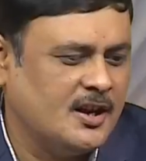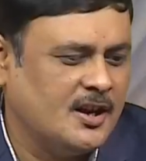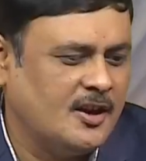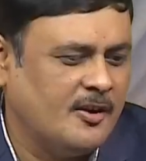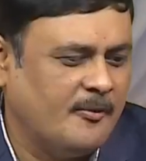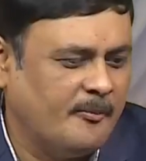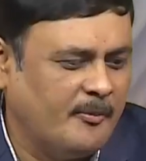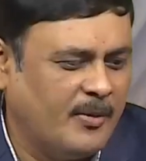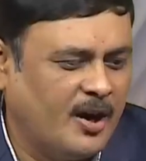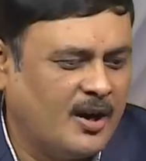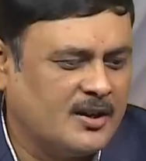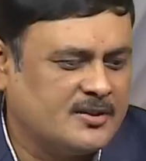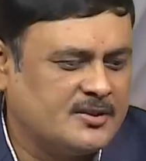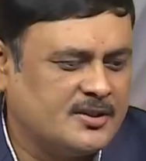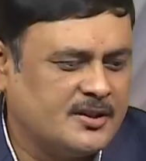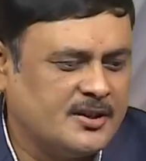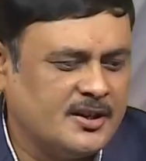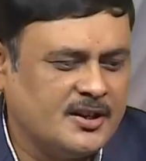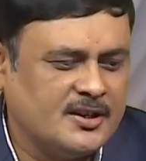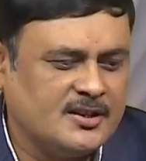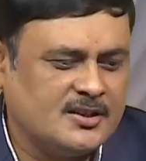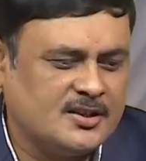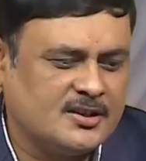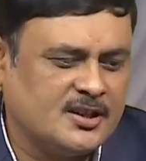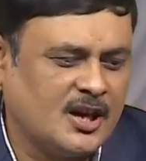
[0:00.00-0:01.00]
birth
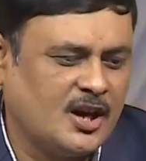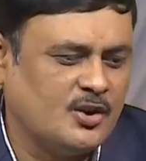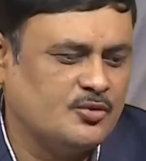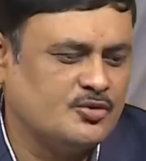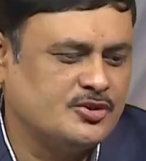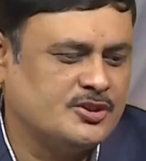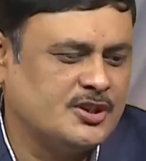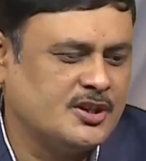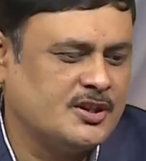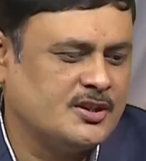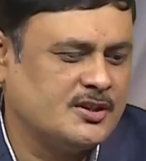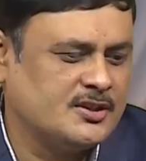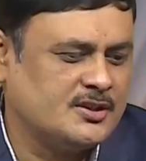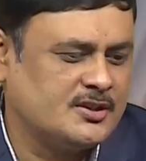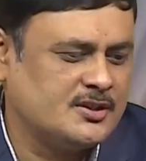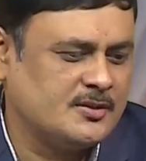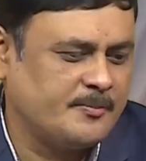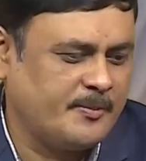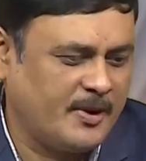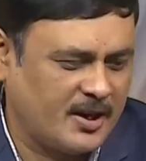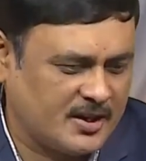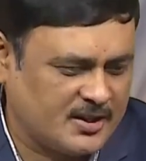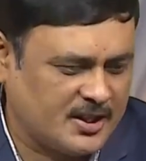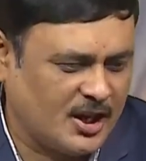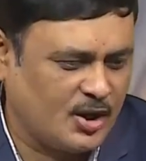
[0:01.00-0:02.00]
rate per
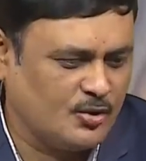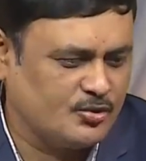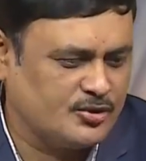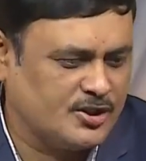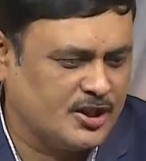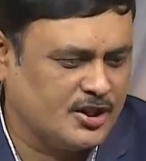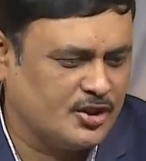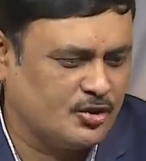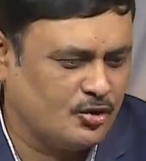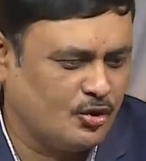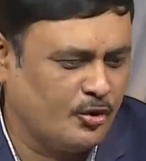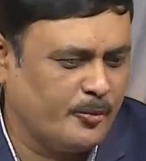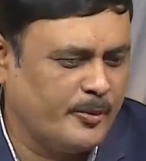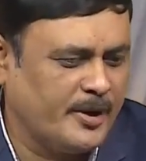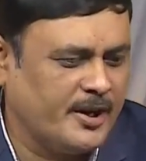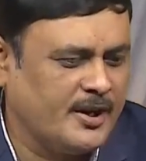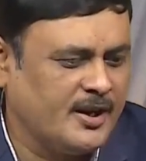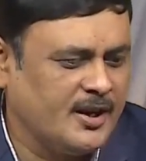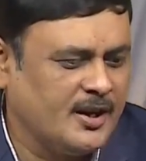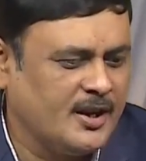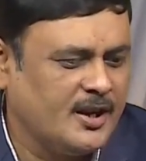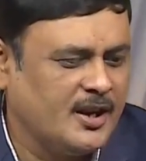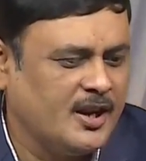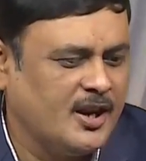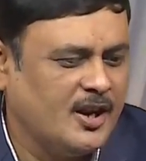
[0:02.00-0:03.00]
1000 women
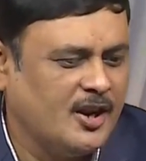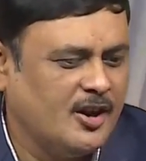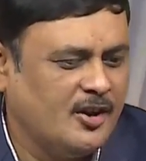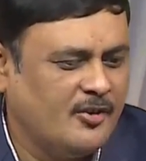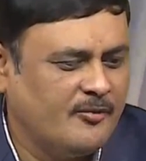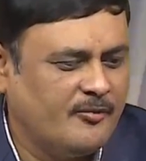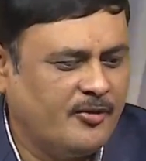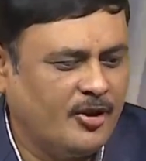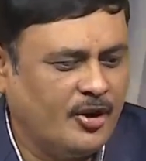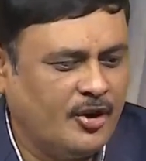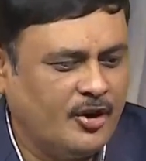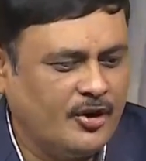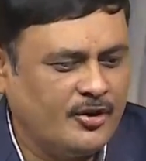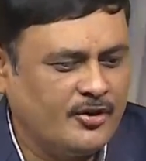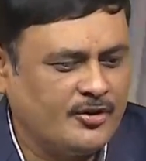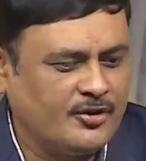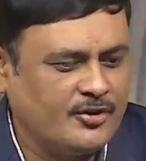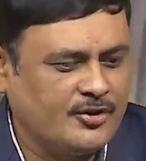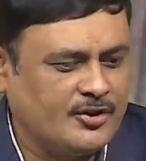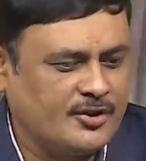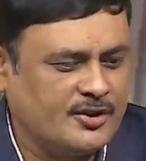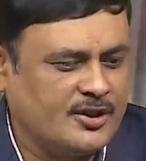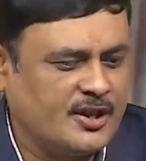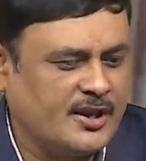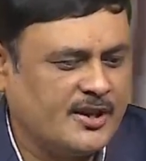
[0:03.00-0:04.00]
for
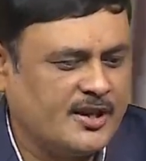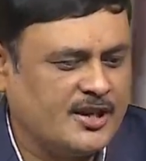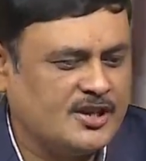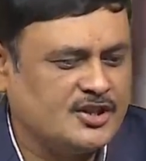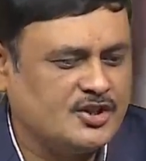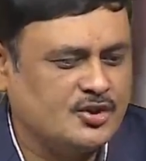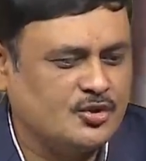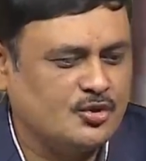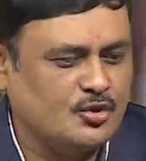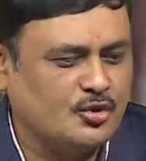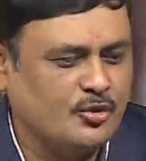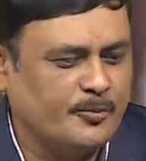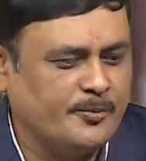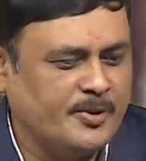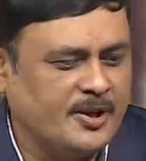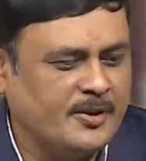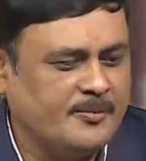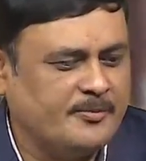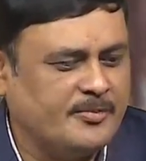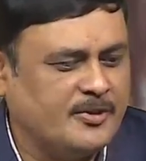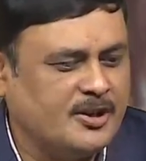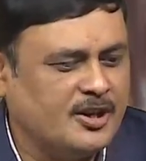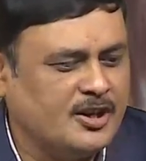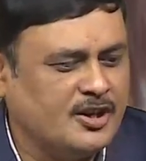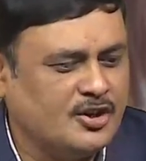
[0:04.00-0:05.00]
the age group
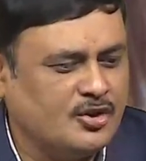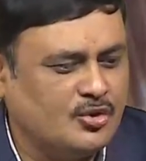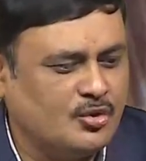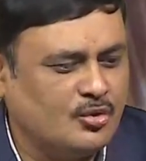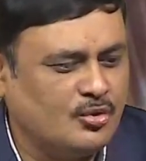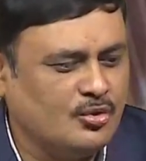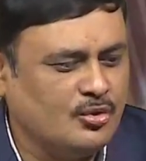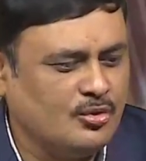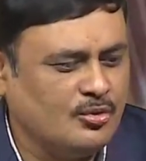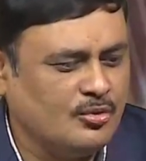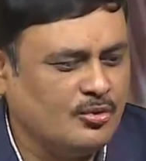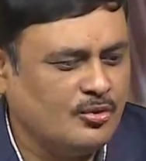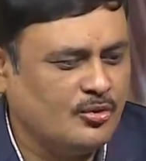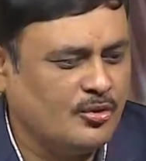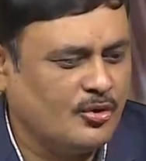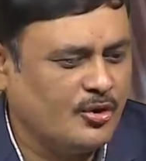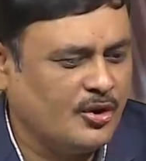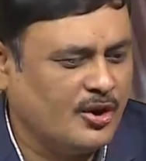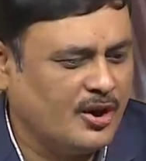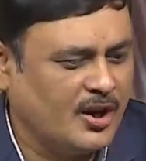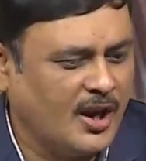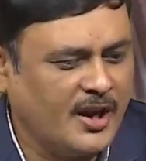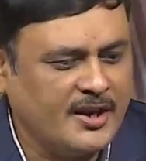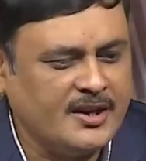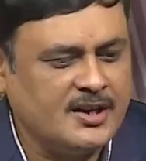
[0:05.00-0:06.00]
15 to
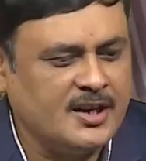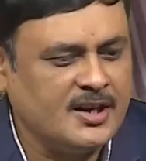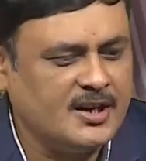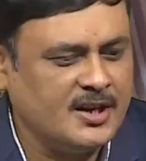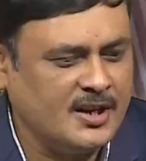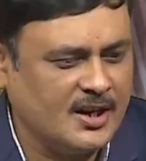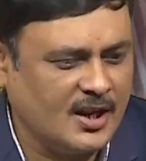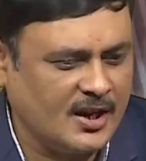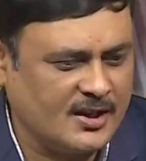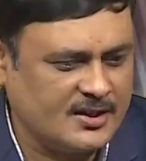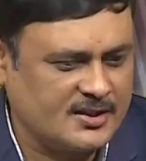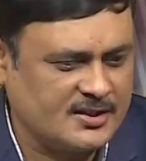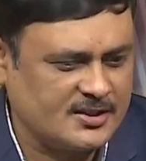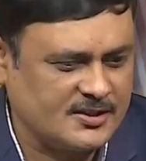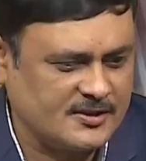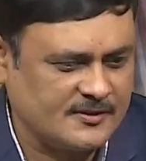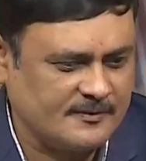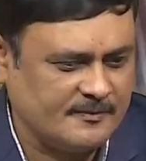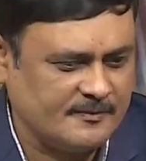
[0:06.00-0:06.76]
19 years.